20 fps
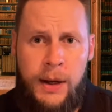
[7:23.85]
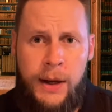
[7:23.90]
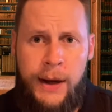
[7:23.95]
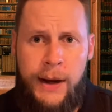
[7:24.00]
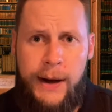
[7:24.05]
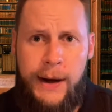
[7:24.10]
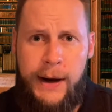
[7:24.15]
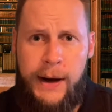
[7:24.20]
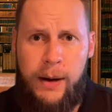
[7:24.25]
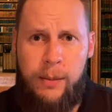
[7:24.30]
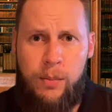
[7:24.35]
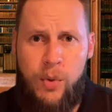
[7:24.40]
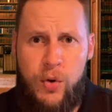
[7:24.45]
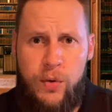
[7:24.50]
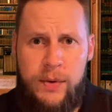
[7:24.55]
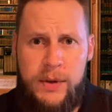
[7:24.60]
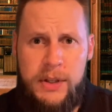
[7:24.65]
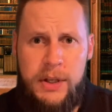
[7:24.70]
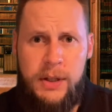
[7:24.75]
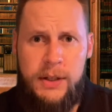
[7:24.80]
Move
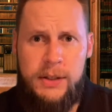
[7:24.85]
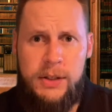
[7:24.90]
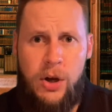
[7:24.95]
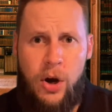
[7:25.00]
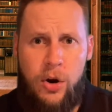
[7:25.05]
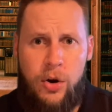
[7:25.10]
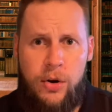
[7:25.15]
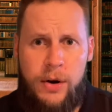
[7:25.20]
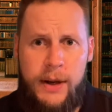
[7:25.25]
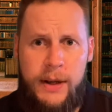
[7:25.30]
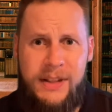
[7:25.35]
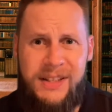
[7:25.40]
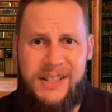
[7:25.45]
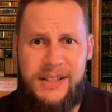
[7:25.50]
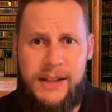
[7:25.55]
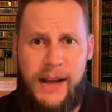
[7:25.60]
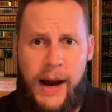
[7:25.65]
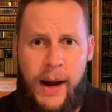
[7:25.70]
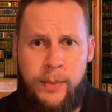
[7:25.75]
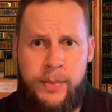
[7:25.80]
until it saw green,
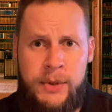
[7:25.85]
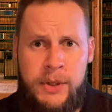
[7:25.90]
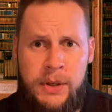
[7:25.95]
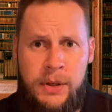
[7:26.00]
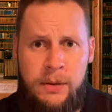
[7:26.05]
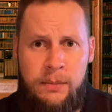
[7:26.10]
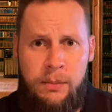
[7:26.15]
stopped,